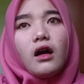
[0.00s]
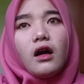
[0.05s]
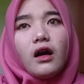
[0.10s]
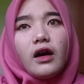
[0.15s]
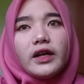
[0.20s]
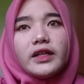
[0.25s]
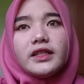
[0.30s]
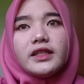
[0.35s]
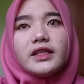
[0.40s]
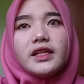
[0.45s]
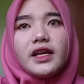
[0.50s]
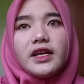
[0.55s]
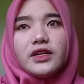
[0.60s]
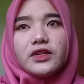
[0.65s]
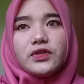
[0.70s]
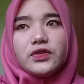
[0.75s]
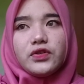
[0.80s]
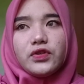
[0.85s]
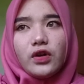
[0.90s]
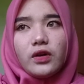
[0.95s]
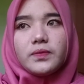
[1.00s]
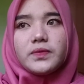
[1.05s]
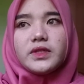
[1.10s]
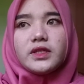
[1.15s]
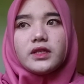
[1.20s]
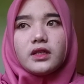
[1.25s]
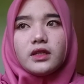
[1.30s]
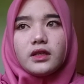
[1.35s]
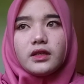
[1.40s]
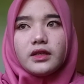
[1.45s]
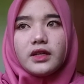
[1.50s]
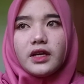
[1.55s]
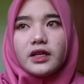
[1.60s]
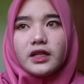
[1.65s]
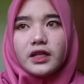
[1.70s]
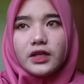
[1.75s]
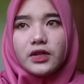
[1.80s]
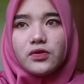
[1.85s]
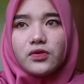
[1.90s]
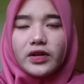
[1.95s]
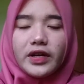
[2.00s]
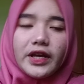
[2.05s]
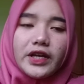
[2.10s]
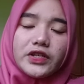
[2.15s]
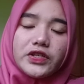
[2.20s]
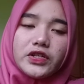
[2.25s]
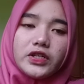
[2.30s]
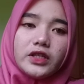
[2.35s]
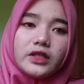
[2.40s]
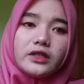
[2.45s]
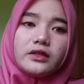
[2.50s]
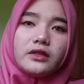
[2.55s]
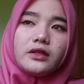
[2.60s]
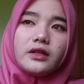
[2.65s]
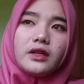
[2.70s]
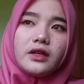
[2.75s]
on their jobs, their education,